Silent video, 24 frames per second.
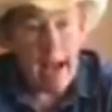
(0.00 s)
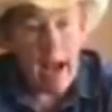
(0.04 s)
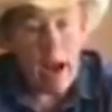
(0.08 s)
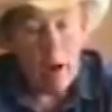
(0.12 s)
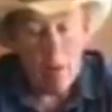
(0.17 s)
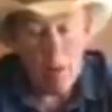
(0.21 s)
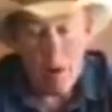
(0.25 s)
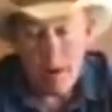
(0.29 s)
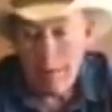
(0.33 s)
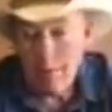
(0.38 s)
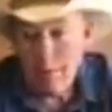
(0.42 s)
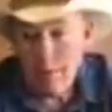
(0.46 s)

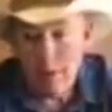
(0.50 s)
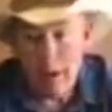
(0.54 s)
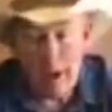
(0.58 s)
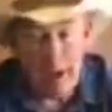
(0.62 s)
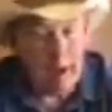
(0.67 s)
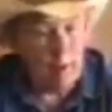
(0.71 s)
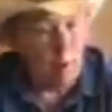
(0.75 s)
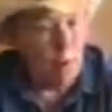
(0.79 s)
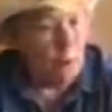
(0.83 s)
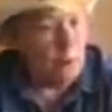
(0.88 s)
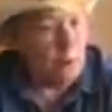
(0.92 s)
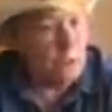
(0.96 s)
However,
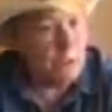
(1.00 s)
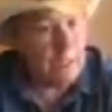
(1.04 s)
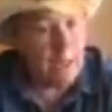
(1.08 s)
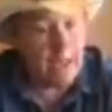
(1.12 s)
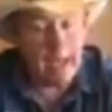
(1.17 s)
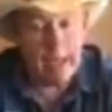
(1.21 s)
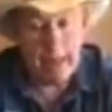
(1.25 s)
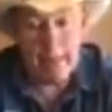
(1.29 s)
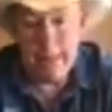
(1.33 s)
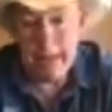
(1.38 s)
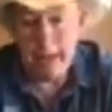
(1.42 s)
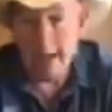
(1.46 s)
I will
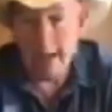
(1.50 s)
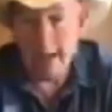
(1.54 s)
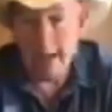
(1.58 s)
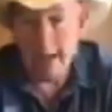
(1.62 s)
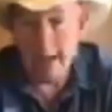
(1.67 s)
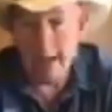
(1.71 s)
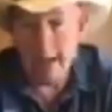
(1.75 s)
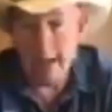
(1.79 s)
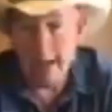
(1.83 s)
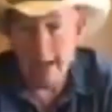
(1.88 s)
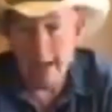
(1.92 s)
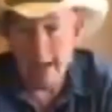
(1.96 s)
say that
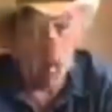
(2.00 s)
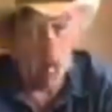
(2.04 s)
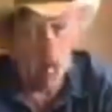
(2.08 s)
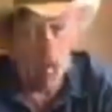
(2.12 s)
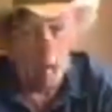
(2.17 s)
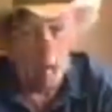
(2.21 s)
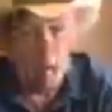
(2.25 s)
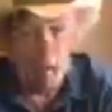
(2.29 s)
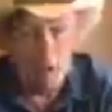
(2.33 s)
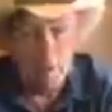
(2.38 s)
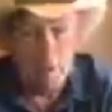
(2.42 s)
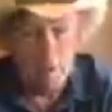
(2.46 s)
uh,
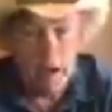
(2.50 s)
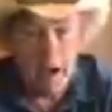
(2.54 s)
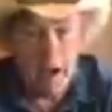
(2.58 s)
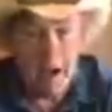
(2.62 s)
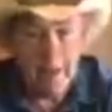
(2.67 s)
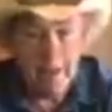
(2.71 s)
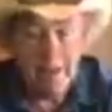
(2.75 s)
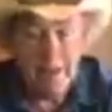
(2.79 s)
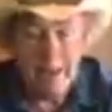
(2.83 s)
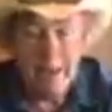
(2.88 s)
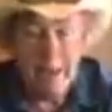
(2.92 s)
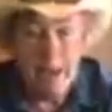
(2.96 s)

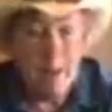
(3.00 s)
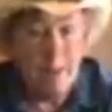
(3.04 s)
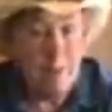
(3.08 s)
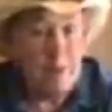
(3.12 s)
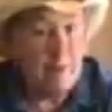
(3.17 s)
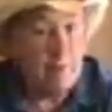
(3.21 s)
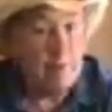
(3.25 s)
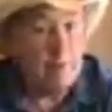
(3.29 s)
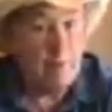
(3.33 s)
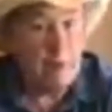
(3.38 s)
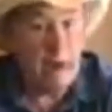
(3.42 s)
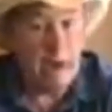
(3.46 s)
I think I'm
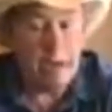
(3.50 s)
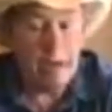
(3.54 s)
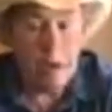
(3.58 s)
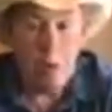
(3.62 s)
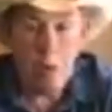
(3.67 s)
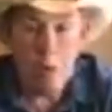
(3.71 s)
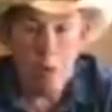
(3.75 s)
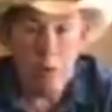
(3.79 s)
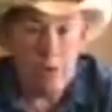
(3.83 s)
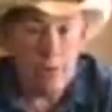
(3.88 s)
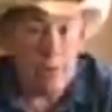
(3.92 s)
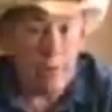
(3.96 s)
in the
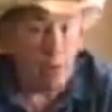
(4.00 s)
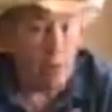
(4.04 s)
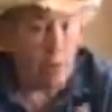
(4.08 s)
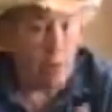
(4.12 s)
minority. A